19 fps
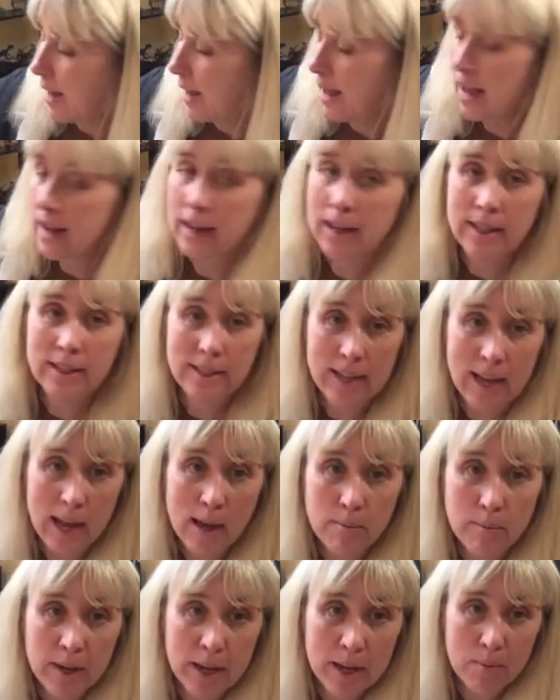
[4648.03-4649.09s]
and
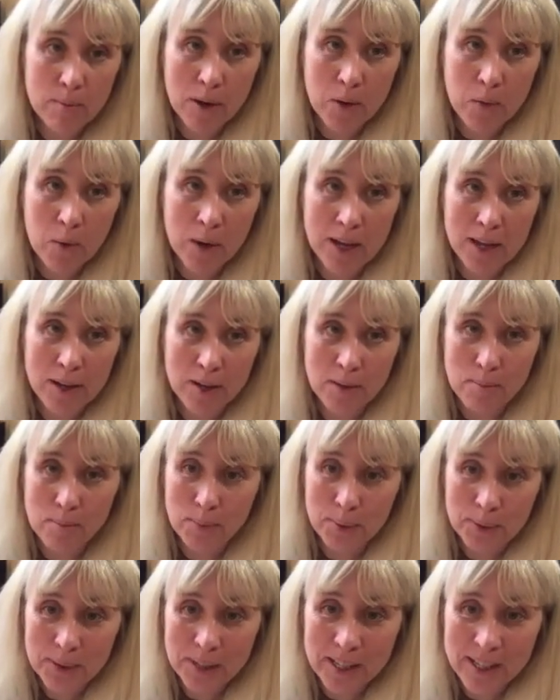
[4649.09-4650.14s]
contaminate my white
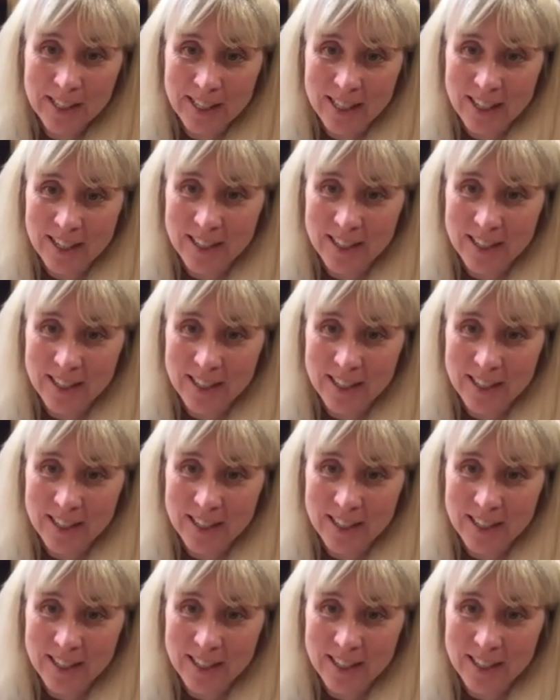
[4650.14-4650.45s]
completely,